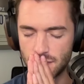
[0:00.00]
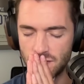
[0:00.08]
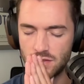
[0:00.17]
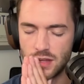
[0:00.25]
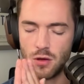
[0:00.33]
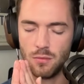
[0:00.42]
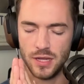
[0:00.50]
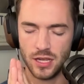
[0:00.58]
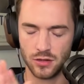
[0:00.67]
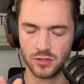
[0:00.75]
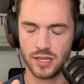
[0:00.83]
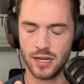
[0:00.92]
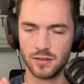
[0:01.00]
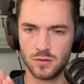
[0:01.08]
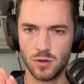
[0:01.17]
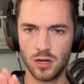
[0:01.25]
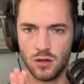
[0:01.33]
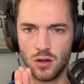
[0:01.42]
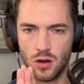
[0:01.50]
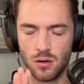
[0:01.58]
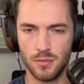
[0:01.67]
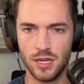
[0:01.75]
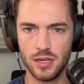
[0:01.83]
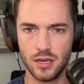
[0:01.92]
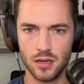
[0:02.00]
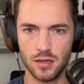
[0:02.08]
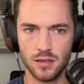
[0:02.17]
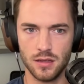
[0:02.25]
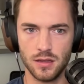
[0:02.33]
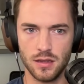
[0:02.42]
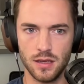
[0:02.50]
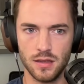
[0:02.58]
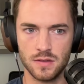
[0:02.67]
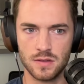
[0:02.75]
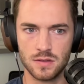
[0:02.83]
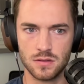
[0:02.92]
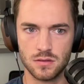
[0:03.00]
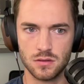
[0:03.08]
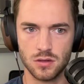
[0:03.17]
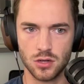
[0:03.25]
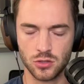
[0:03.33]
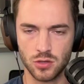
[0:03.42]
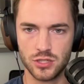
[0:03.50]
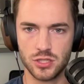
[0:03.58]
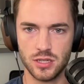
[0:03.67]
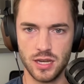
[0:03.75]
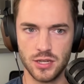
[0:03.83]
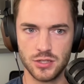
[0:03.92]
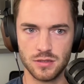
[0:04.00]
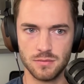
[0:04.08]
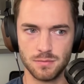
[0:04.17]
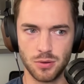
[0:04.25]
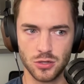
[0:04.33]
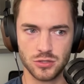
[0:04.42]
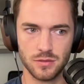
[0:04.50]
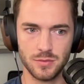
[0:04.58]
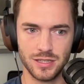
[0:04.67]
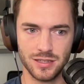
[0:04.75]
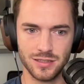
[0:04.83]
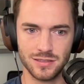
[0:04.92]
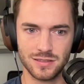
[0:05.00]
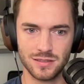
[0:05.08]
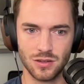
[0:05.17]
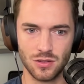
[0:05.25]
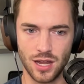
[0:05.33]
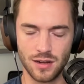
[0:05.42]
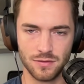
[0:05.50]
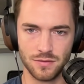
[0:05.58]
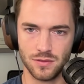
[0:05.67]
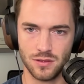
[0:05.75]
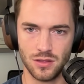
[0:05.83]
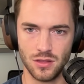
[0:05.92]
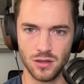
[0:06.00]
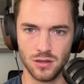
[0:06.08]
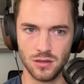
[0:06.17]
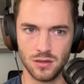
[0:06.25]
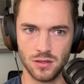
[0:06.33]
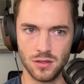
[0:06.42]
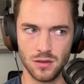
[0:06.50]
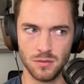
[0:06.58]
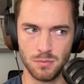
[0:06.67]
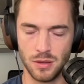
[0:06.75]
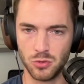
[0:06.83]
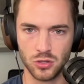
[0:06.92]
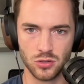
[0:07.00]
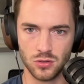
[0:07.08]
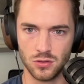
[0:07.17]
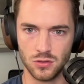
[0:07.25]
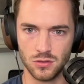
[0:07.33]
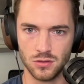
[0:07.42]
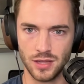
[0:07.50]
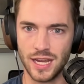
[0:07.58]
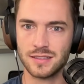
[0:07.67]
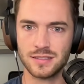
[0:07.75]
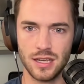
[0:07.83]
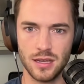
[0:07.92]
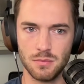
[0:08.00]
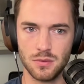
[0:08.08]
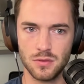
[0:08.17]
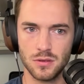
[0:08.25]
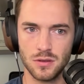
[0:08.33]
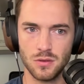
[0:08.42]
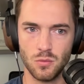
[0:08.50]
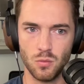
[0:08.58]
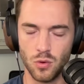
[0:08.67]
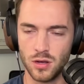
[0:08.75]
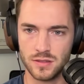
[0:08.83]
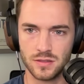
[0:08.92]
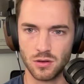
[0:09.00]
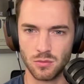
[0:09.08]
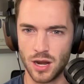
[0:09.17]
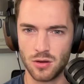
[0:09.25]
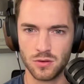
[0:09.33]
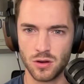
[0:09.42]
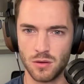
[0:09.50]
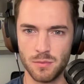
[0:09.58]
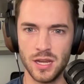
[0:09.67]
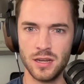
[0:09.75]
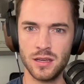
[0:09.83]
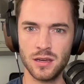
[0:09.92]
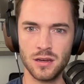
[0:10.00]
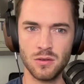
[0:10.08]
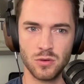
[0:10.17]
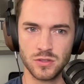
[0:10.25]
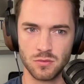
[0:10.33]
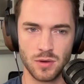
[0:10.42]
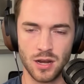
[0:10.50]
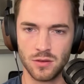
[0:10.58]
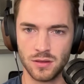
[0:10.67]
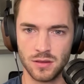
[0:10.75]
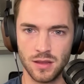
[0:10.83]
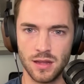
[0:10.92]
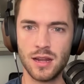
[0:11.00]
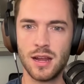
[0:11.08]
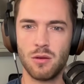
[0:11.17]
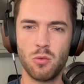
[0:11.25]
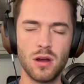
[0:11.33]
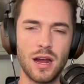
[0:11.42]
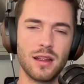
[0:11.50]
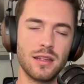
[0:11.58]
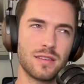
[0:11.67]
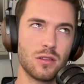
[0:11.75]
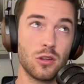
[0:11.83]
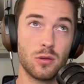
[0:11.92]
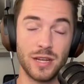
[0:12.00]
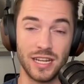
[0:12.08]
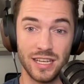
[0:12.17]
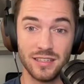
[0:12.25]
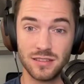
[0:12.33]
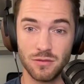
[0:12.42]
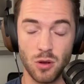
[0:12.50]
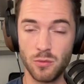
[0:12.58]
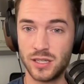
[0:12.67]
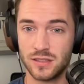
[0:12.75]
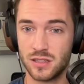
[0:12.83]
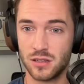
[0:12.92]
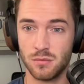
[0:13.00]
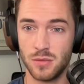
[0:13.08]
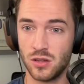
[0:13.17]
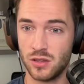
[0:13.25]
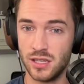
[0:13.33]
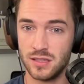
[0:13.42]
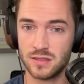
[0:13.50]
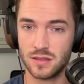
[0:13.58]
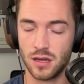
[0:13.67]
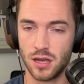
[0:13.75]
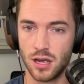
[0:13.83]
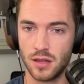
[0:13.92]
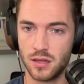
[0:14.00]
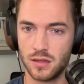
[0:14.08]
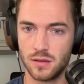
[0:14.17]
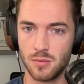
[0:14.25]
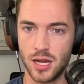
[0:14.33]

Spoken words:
To help me understand as well, Armenia is a Christian nation partially because a lot of the biblical landscape was around Armenia, was around that. Well, it's a little bit east of what we consider the Middle East, I think, to my